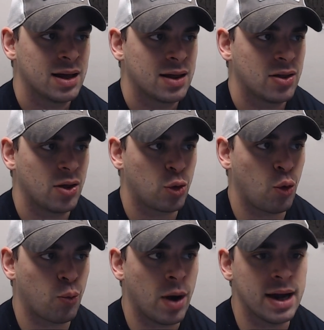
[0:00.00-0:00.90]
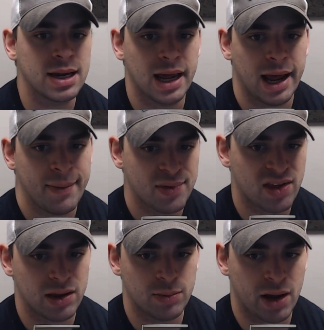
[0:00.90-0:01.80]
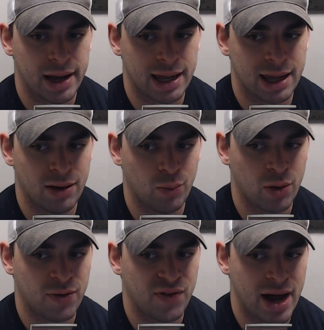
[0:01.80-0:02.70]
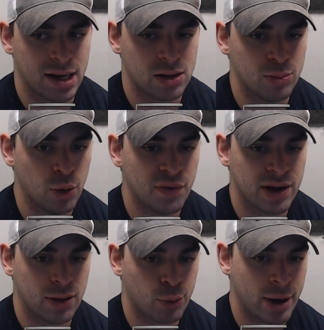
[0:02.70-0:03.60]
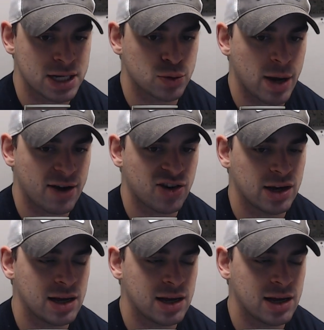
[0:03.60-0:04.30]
The run game seemed like it was finally moving in the right direction,